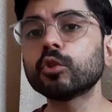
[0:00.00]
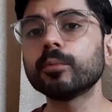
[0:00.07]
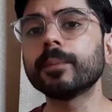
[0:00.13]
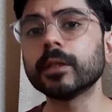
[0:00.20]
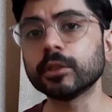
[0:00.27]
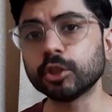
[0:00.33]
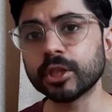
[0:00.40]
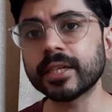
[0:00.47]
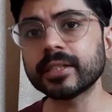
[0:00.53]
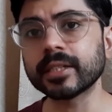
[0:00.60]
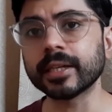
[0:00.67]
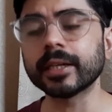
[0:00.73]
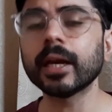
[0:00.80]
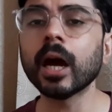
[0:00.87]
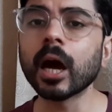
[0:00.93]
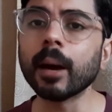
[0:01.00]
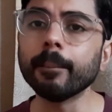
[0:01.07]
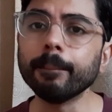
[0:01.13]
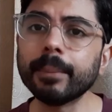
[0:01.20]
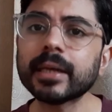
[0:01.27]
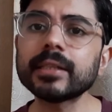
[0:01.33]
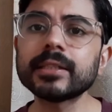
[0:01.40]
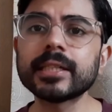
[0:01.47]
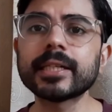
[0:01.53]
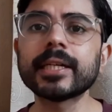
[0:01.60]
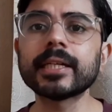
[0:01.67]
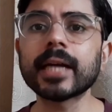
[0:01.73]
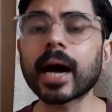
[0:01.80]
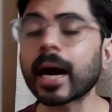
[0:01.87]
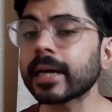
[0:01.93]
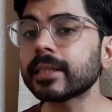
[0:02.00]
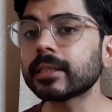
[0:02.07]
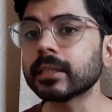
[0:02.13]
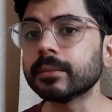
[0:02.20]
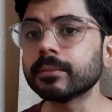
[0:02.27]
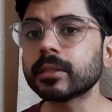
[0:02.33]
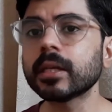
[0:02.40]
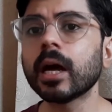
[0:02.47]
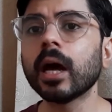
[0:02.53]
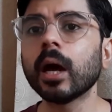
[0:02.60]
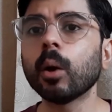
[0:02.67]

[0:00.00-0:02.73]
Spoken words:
to purchasing big ticket items,